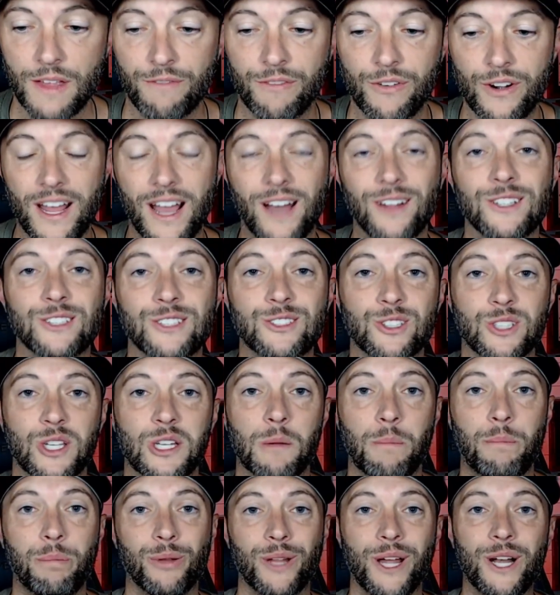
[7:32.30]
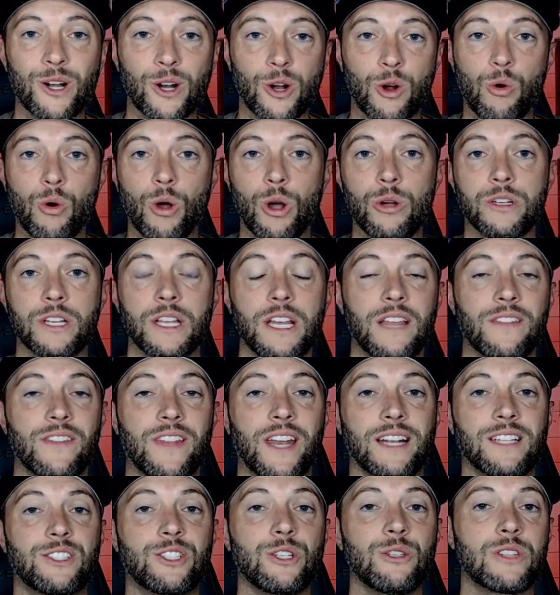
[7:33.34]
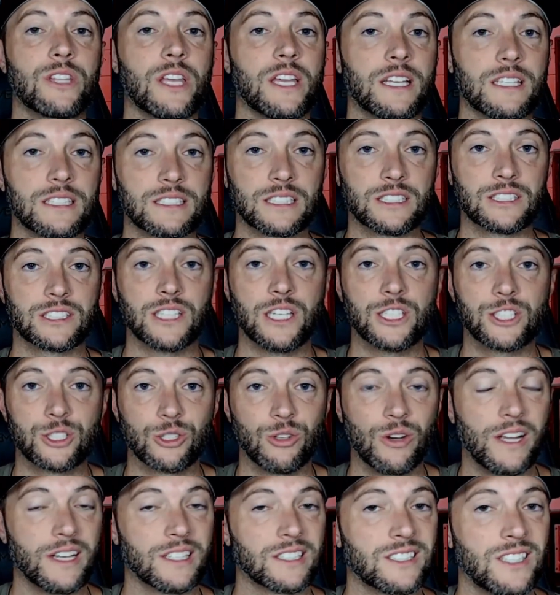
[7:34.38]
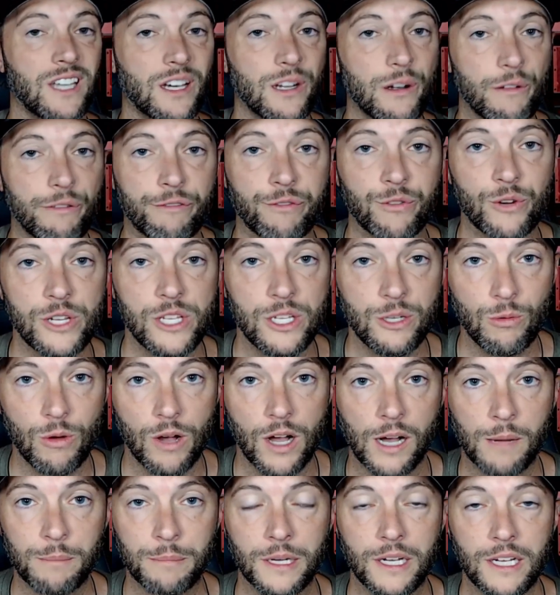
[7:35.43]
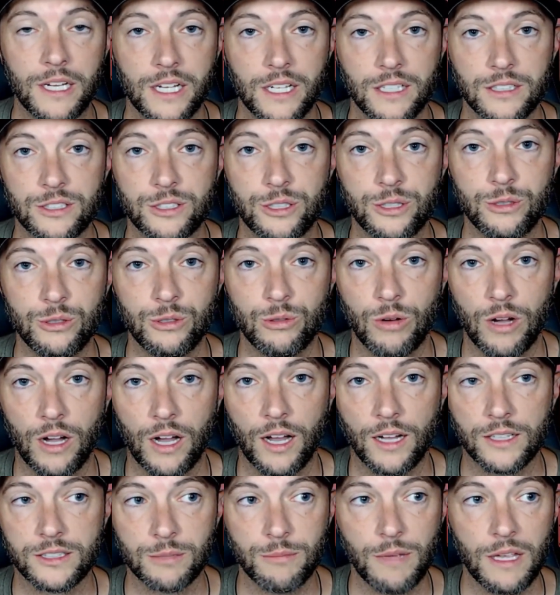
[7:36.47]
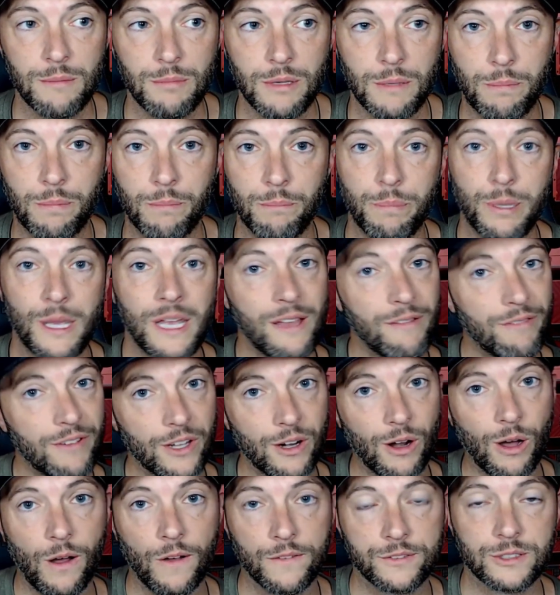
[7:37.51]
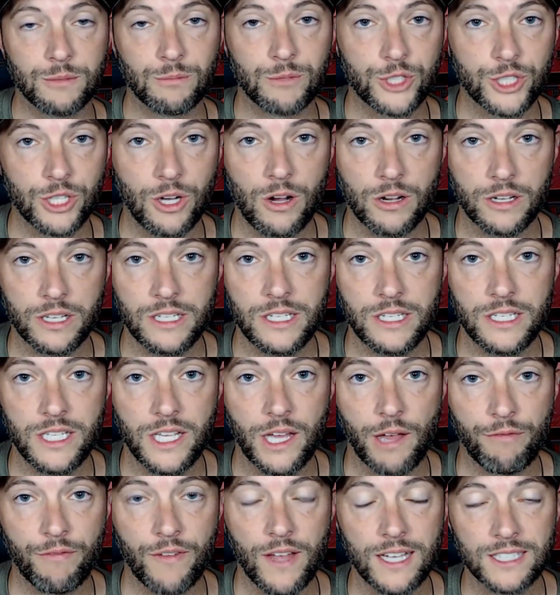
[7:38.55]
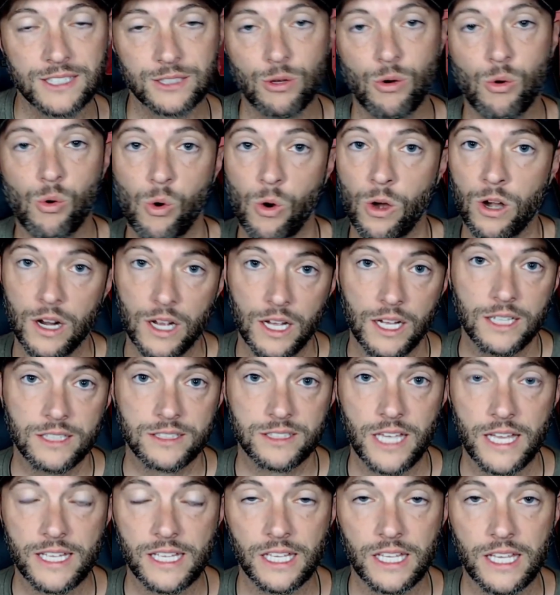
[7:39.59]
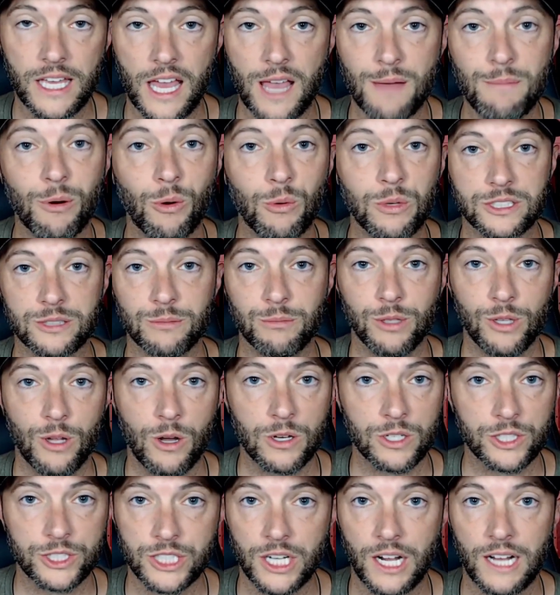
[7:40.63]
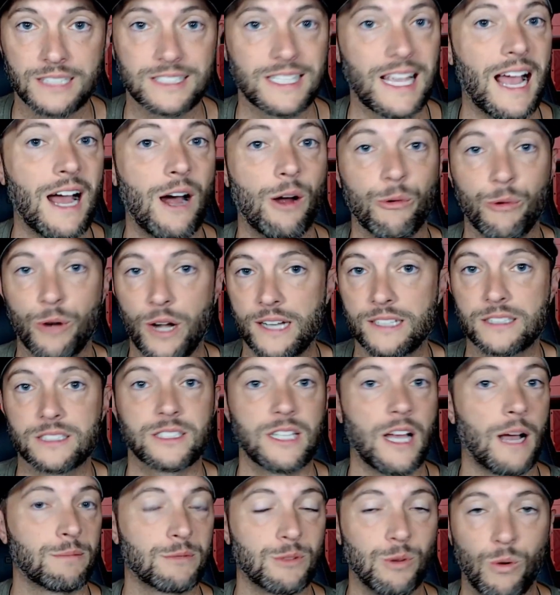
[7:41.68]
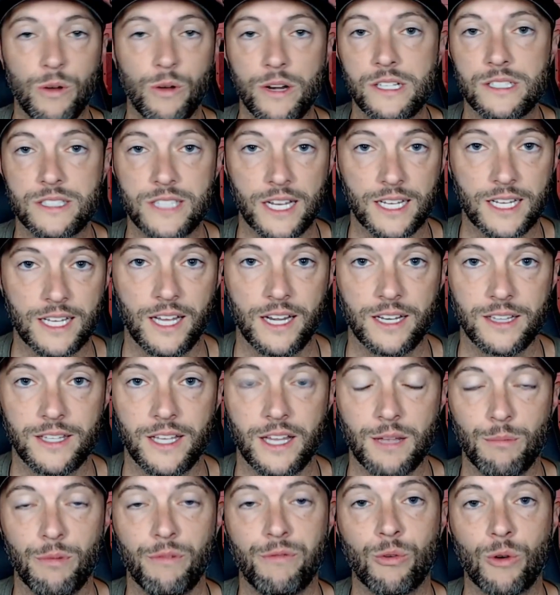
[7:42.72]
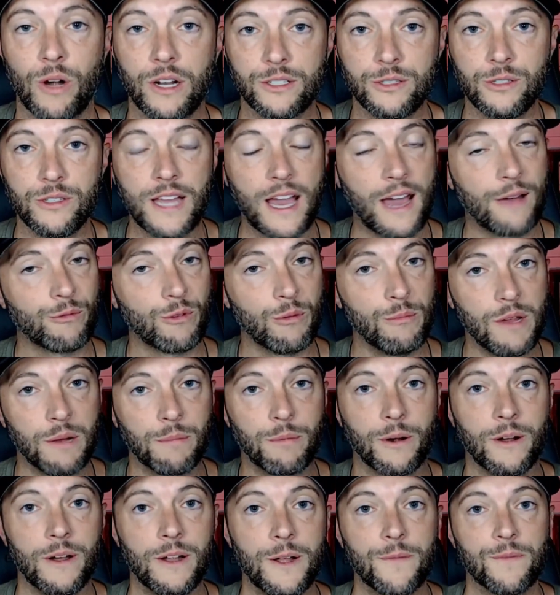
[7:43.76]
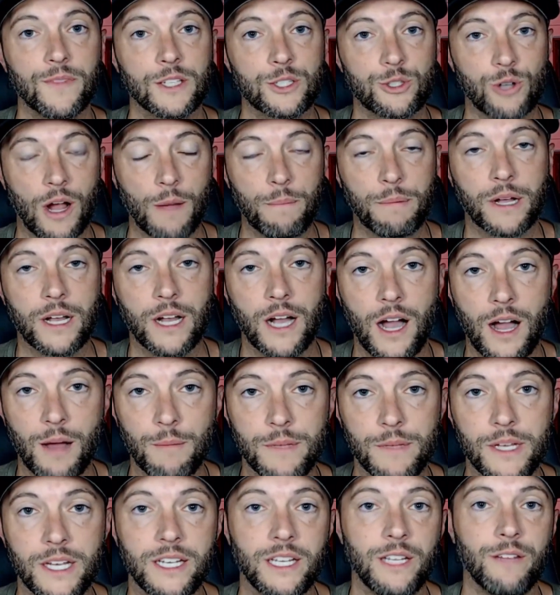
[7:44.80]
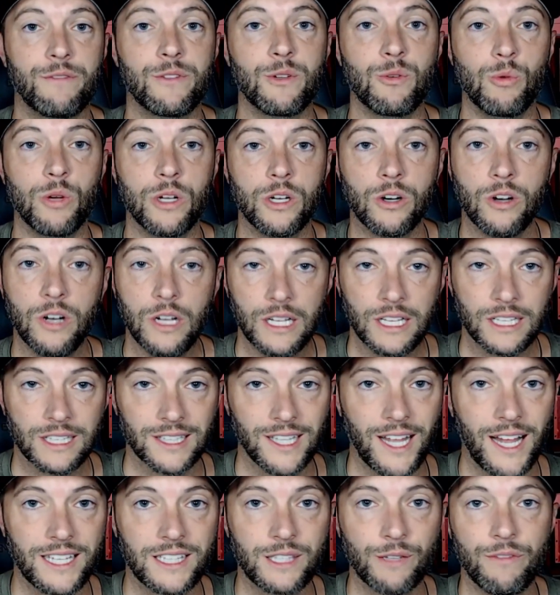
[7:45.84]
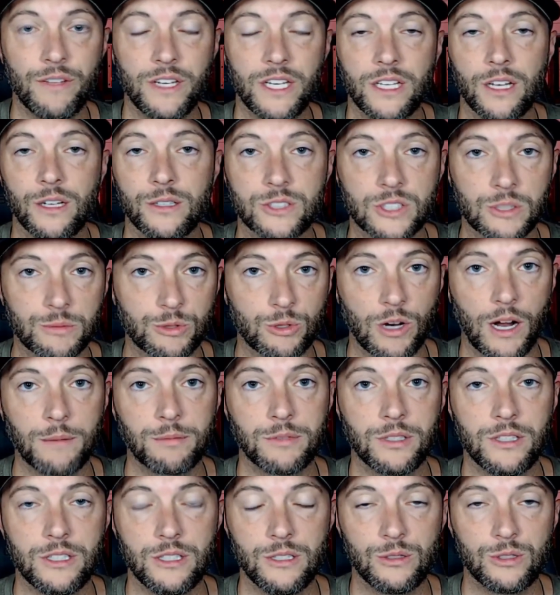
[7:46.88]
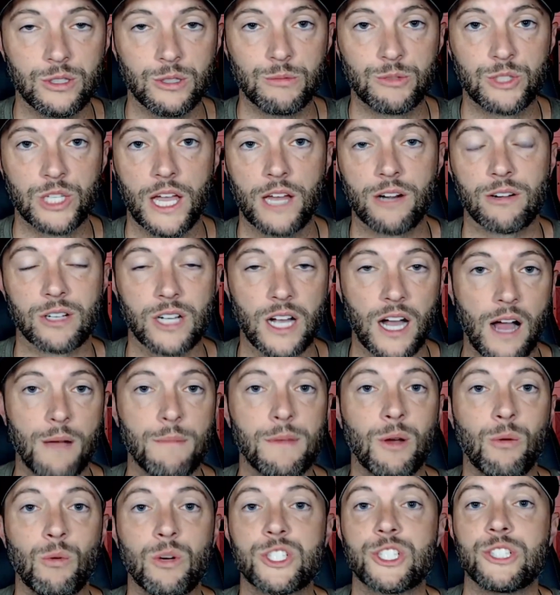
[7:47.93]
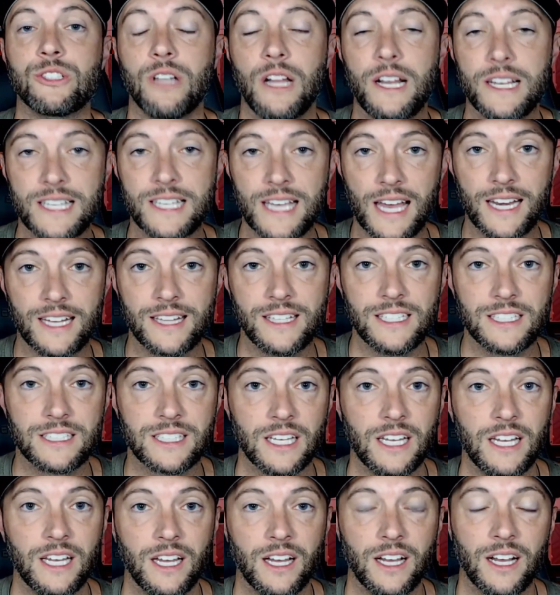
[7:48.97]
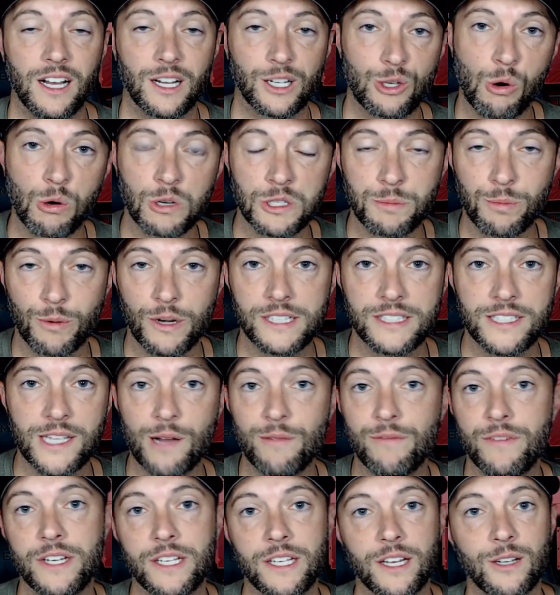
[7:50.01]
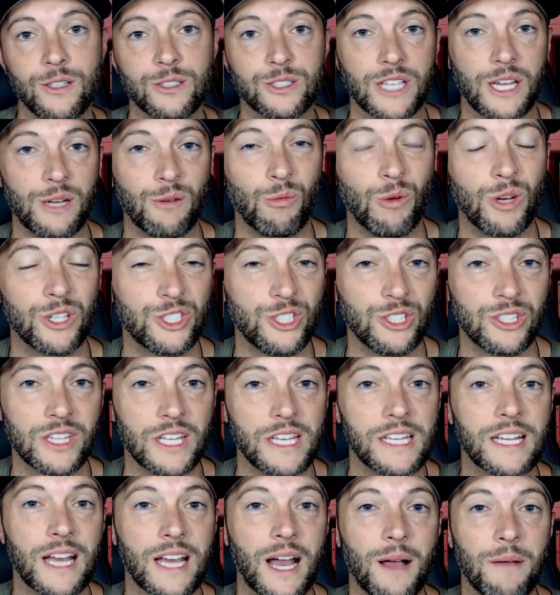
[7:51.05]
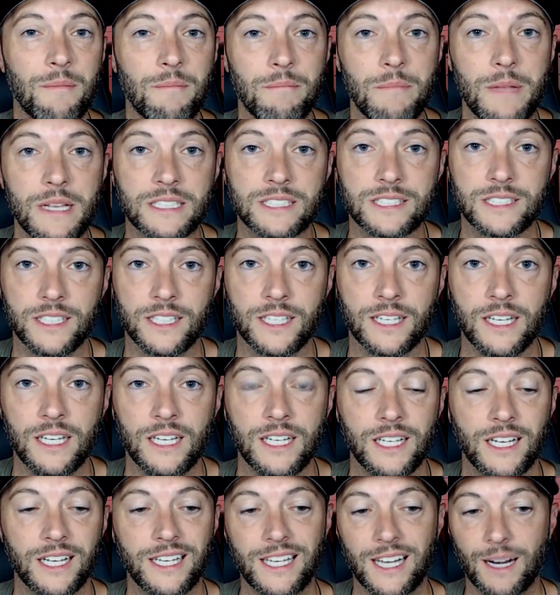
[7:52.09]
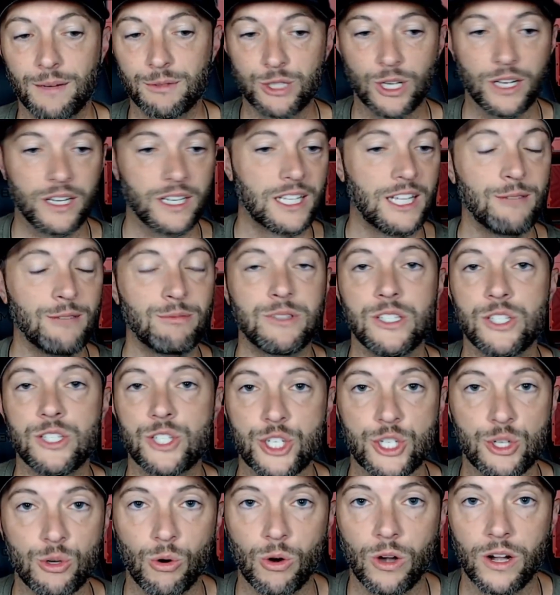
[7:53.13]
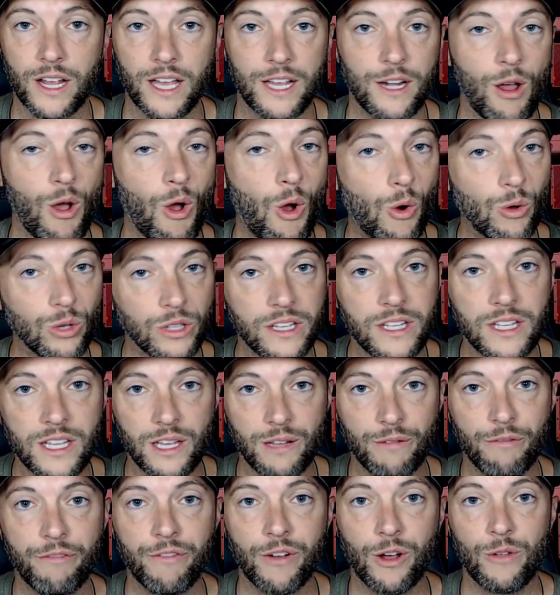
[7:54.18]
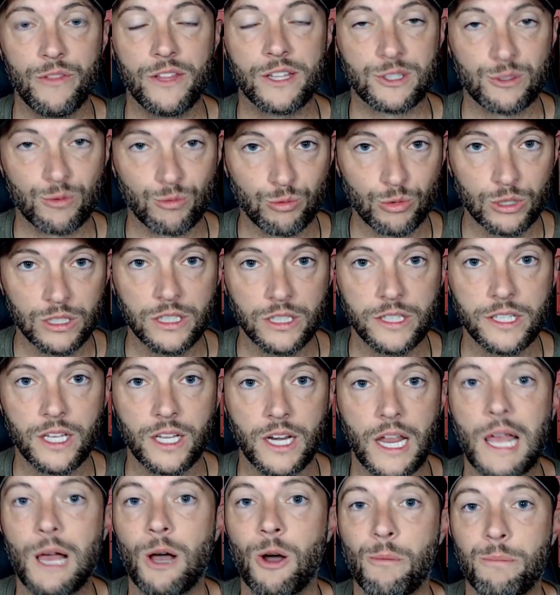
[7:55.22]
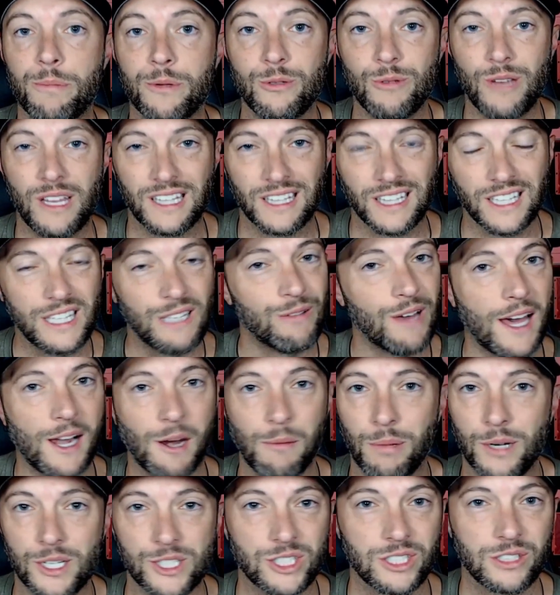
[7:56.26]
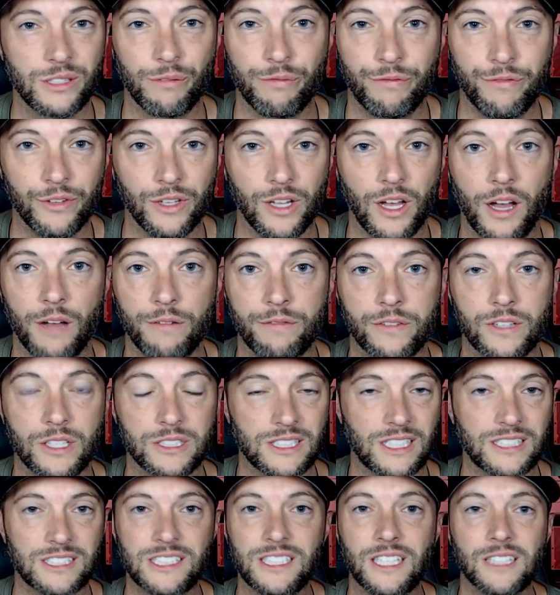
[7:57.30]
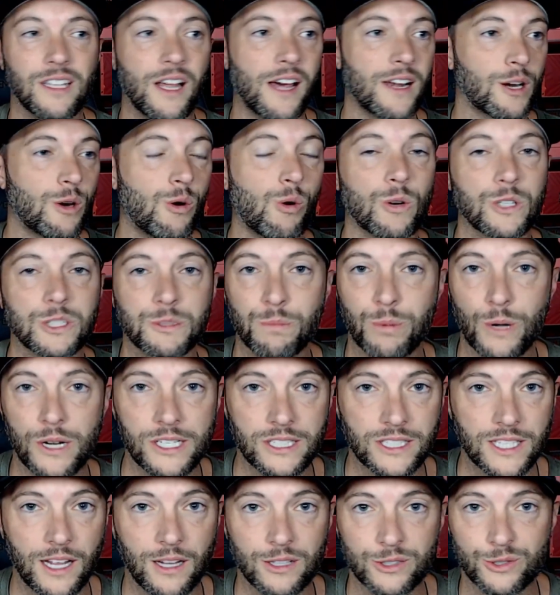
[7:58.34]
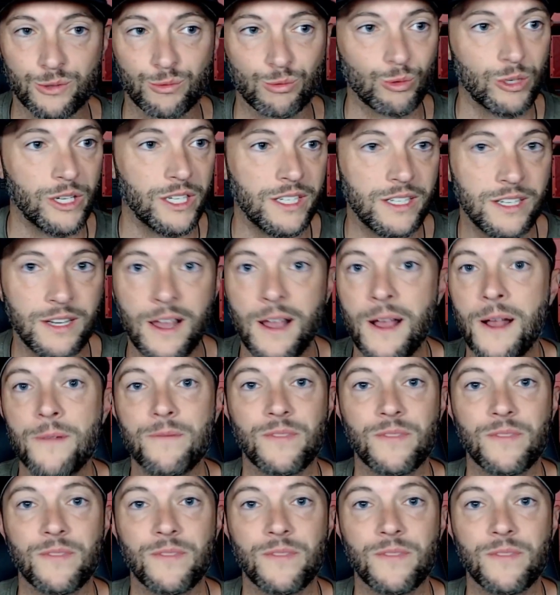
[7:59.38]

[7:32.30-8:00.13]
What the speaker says: For now, let's look at a player quote that I do think is essential and is going to free you up to maybe pivot off some chalk in DFS or take a gamble with some long shots, outrights, top 20s, that kind of thing. Before I do that, remember, drop a comment if you will, like the video, subscribe to the YouTube channel, comment what you like out of these course breakdown videos and what you think I'm missing. Again, I'm trying to keep these short and only info that's really going to help you and leave out a bunch of the fluff because I see a lot of course breakdowns written